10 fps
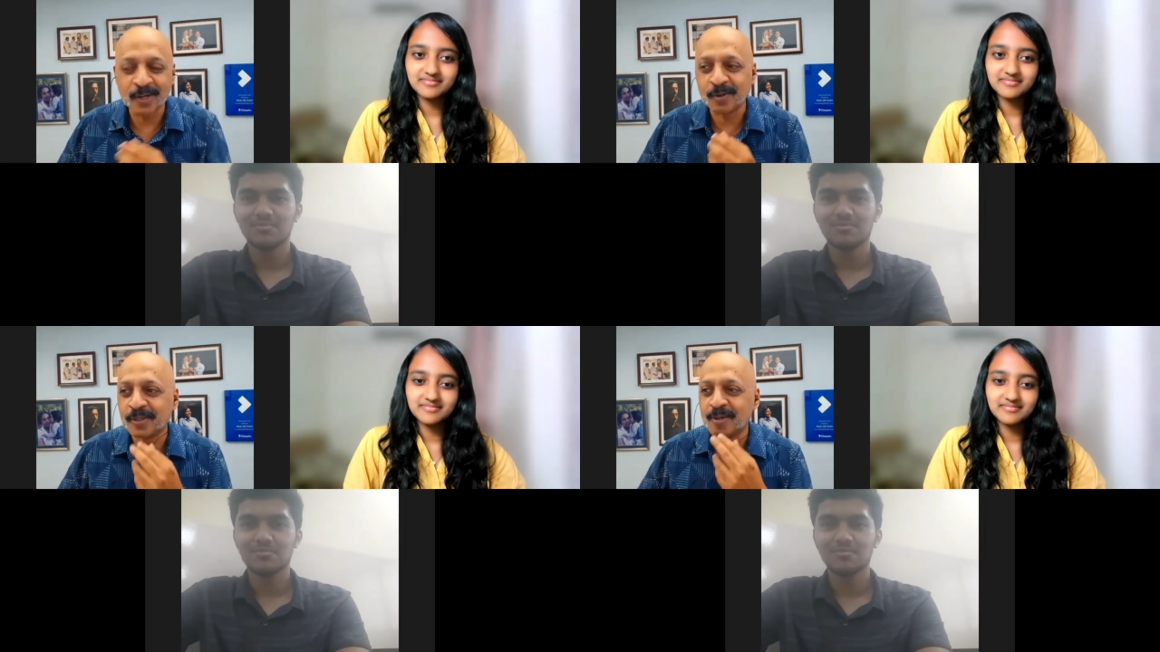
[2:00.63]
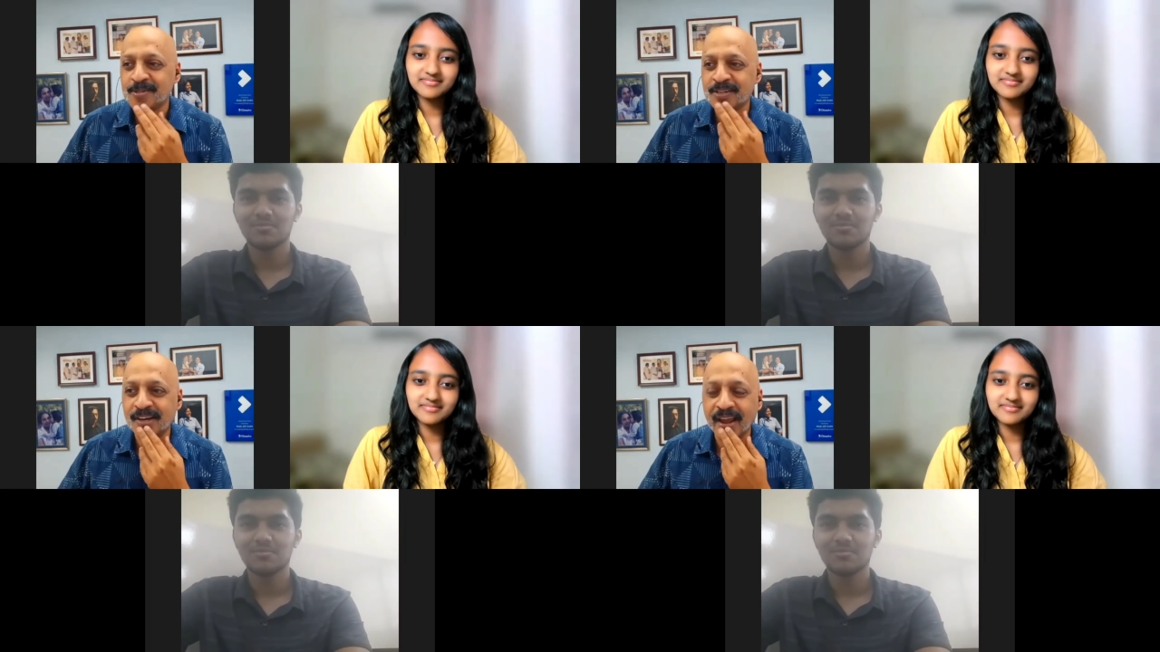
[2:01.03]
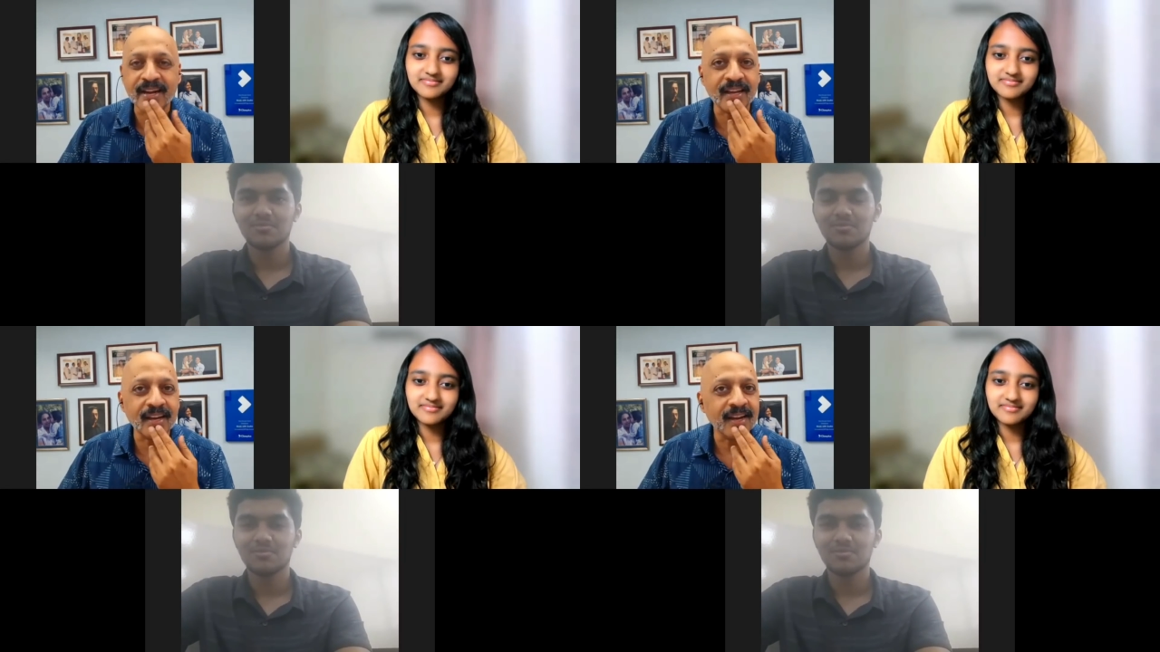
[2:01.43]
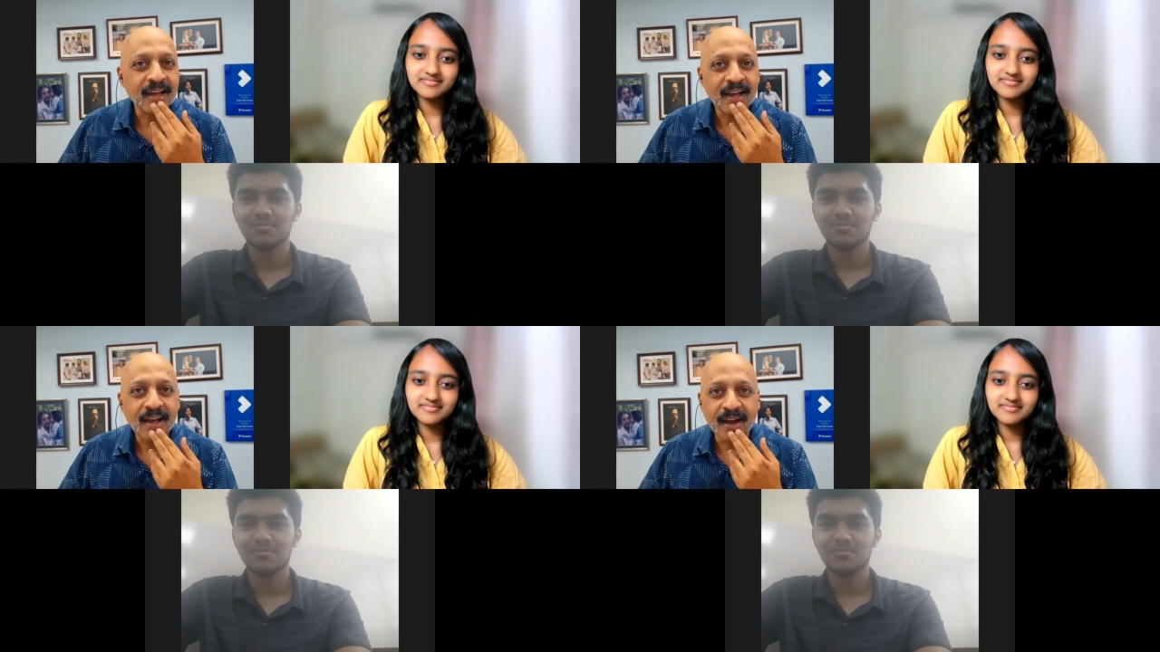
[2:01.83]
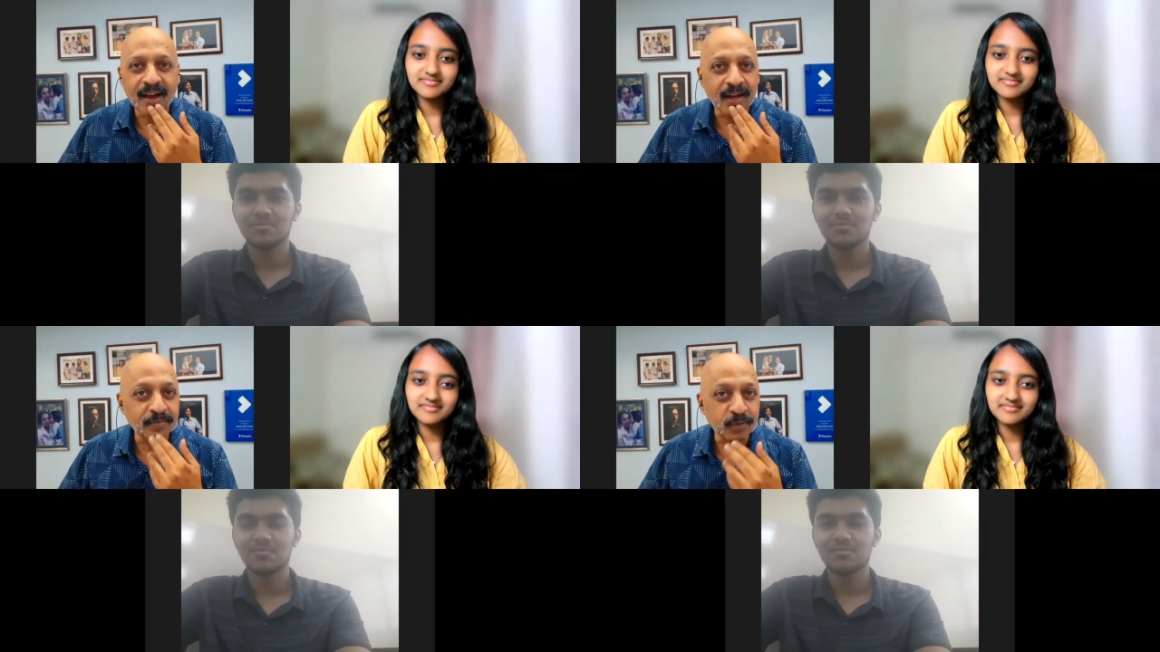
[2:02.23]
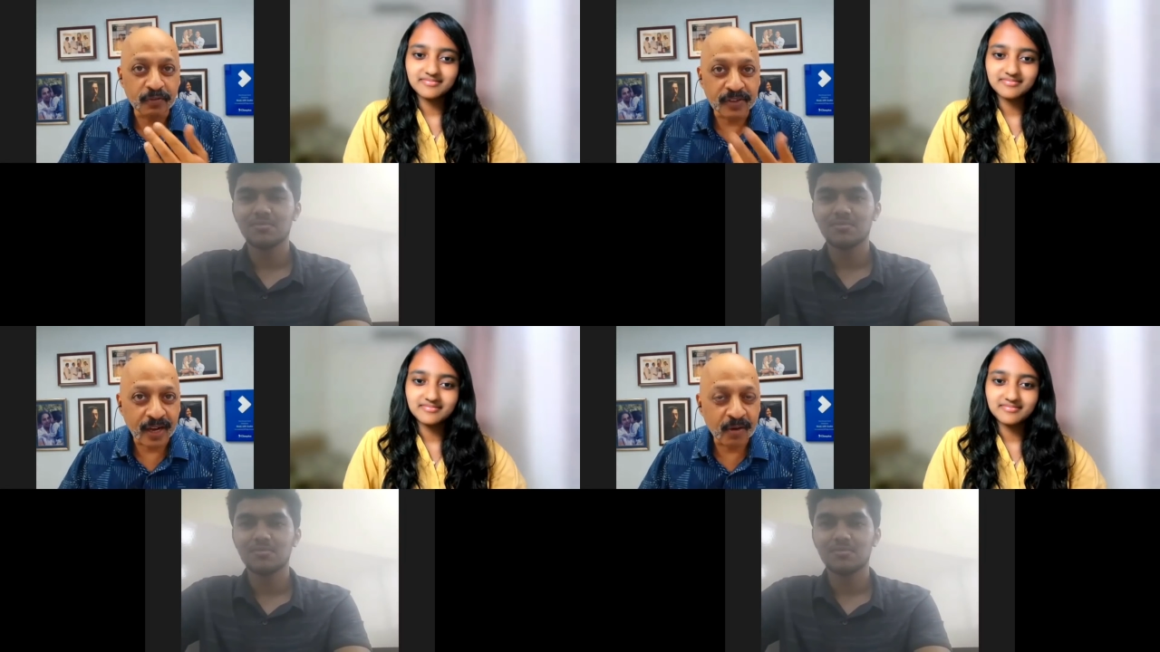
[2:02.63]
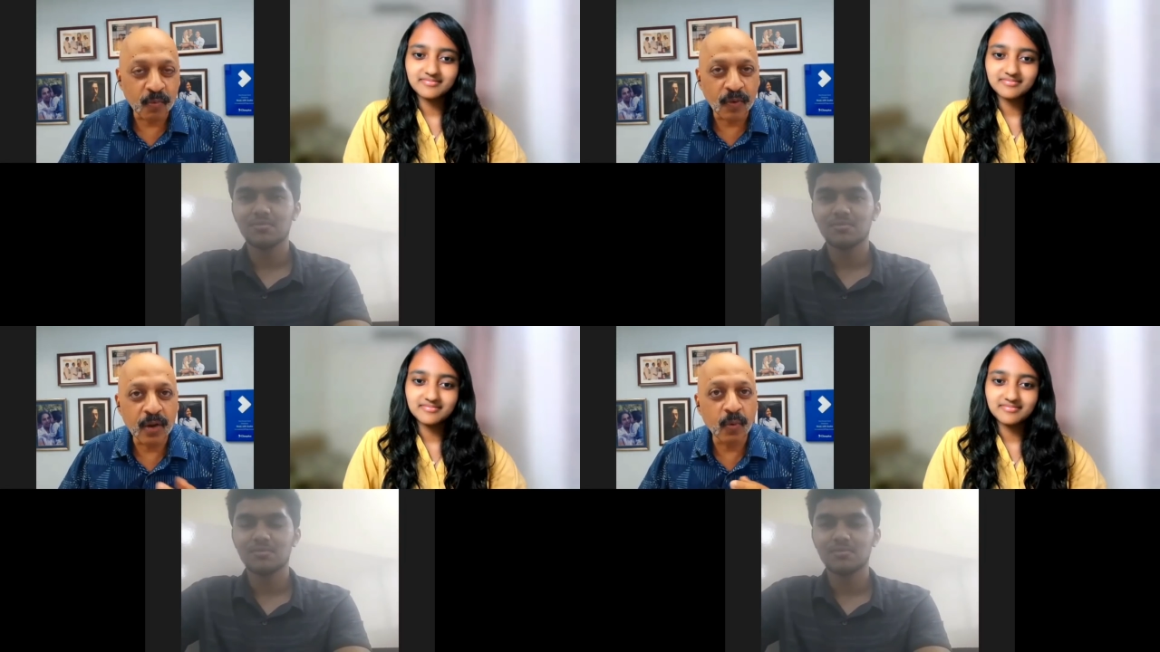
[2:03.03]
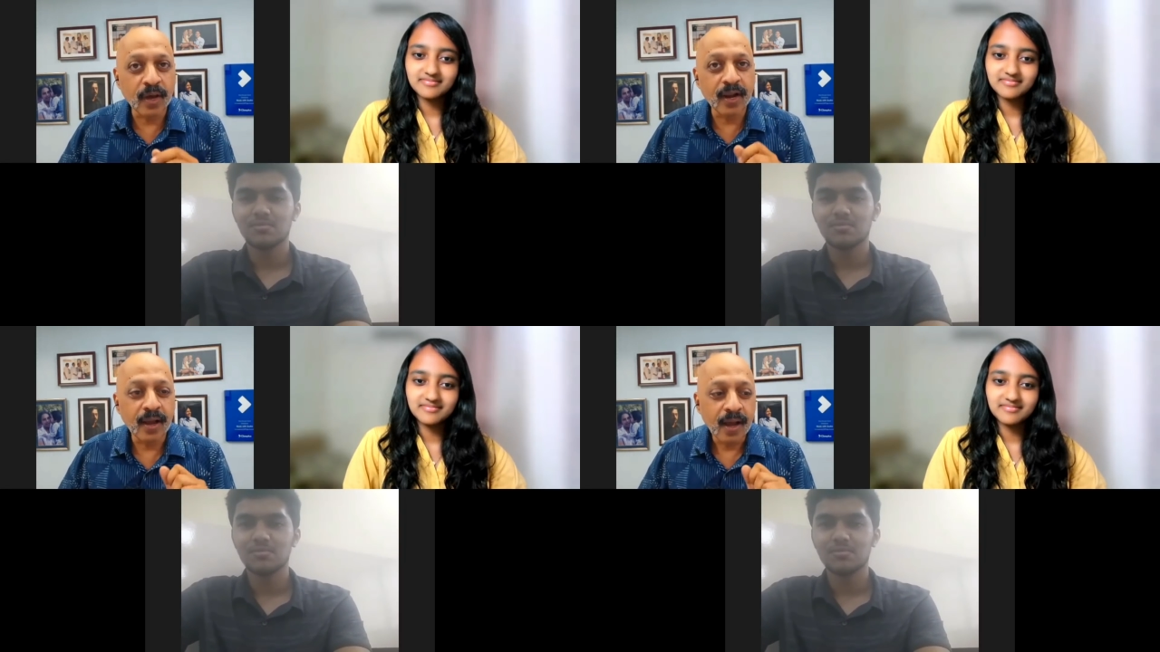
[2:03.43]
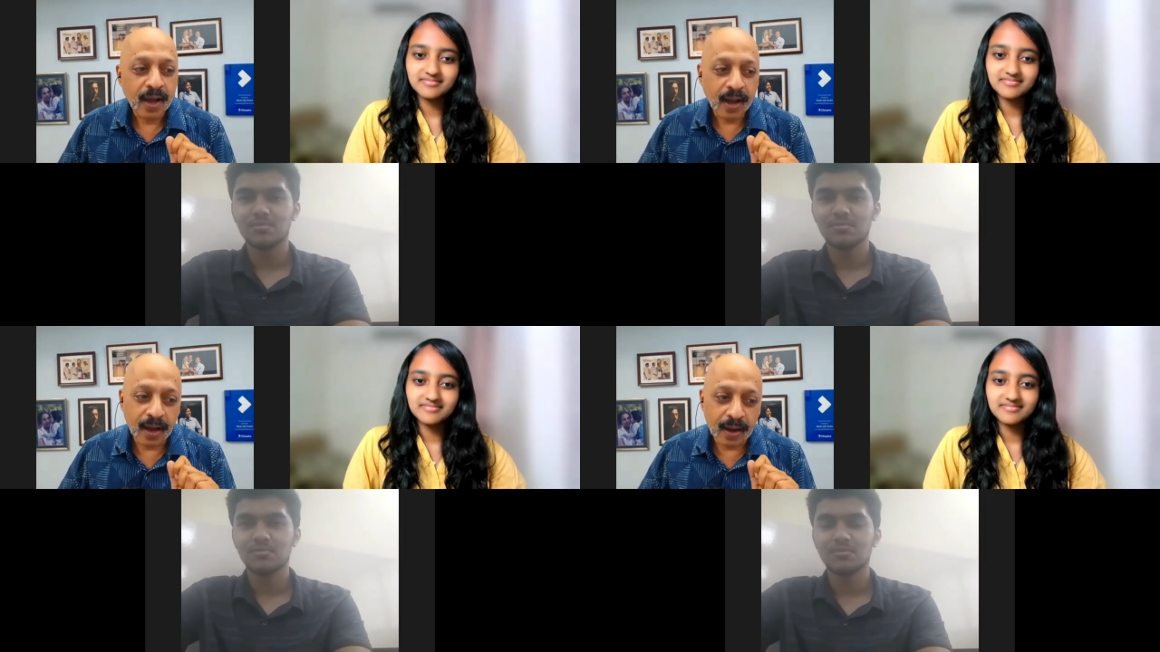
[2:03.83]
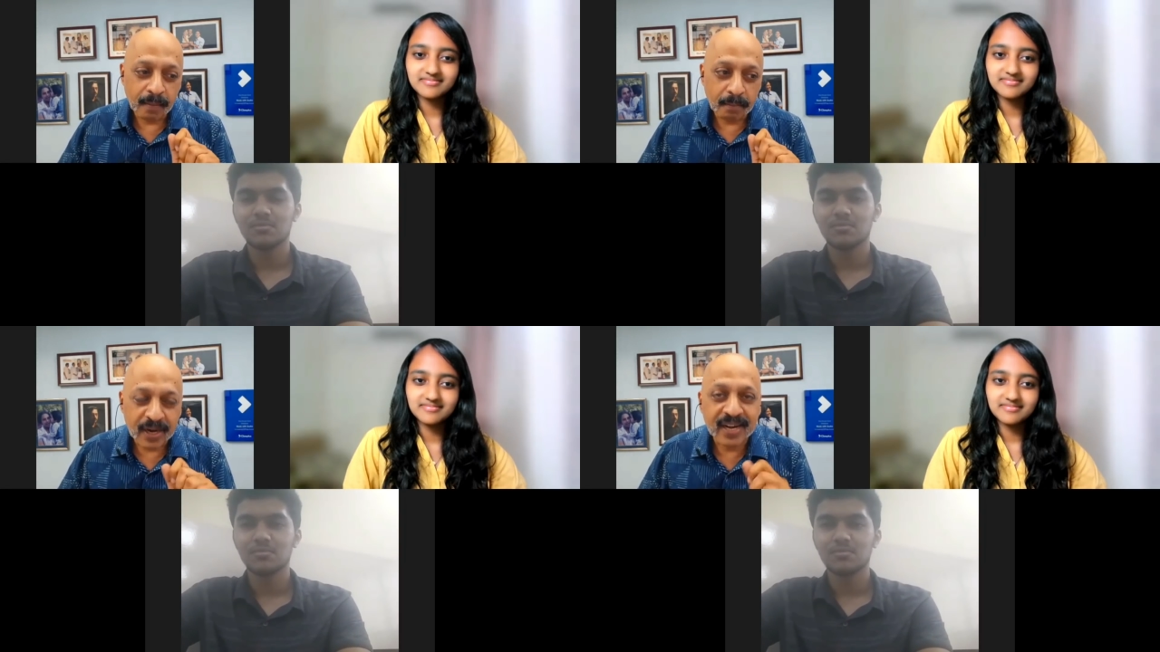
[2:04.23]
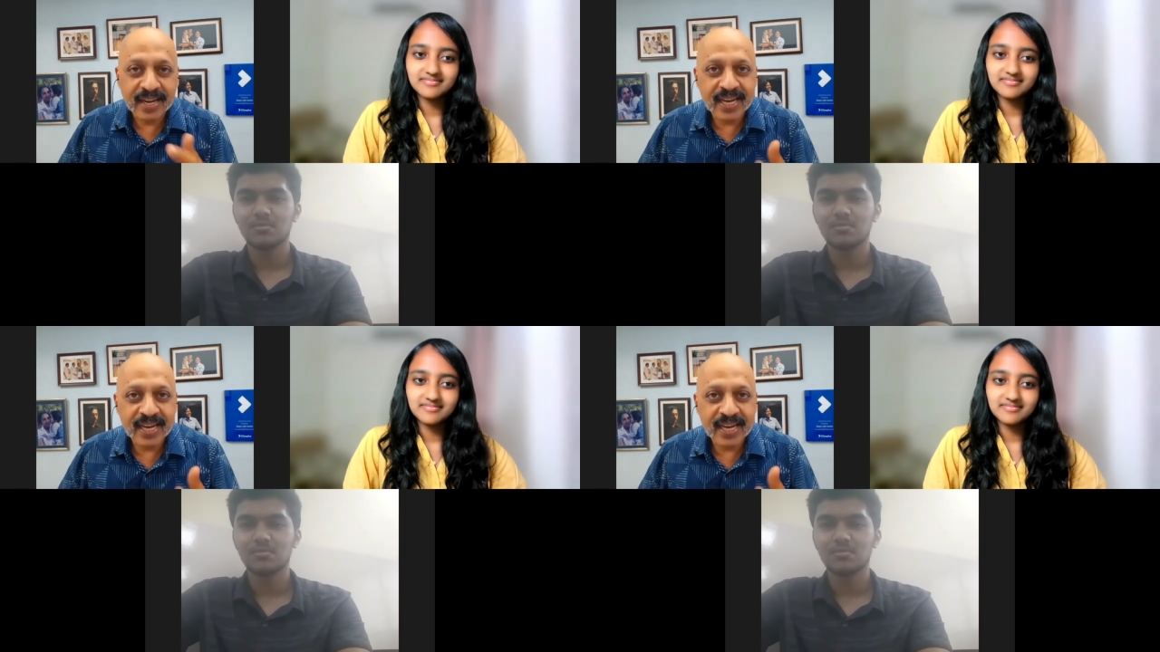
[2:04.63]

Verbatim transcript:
Speaker 1: in 2019. Uh, you've done very well. But